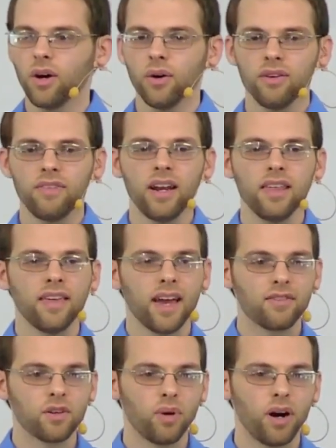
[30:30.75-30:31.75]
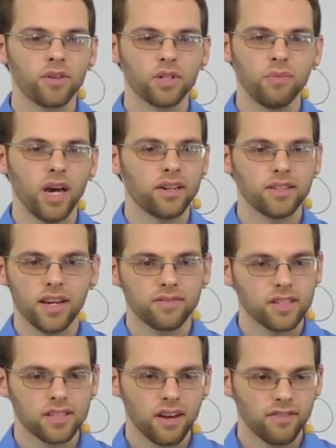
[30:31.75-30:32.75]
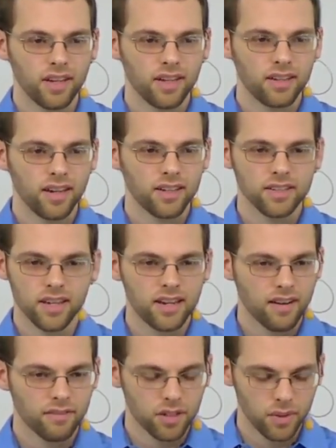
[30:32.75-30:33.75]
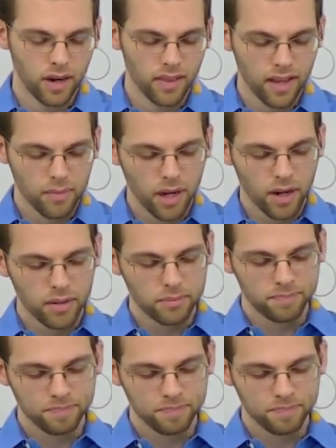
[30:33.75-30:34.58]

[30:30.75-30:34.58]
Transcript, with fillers: oh, if anything ever bothers me, I just have to stuff it. I just can never do anything about it.